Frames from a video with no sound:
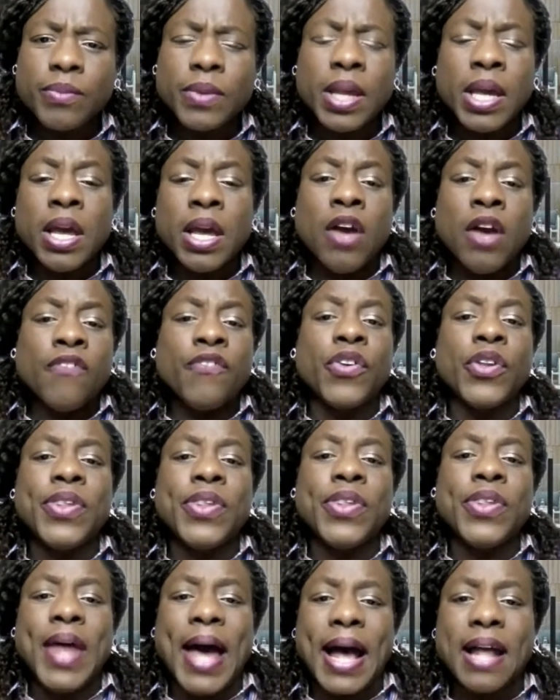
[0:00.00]
for
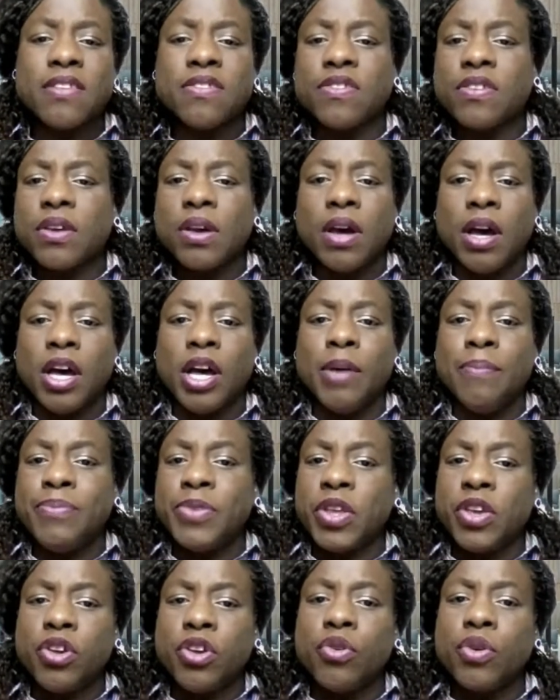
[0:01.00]
that, the
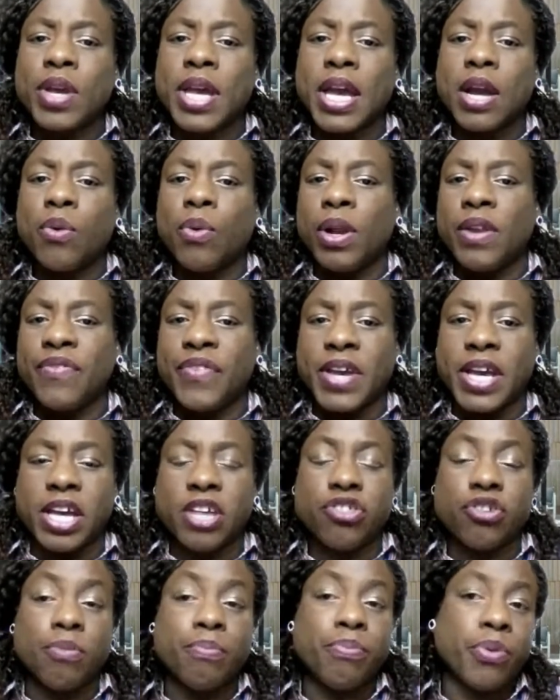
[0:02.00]
UK qualification
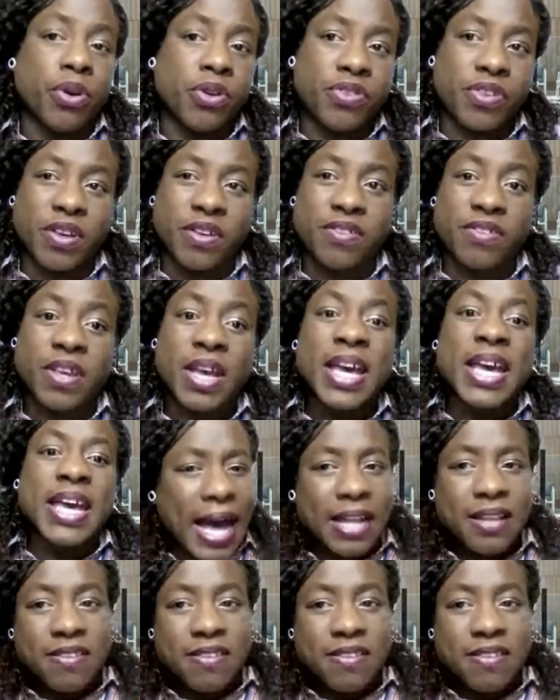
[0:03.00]
process, it can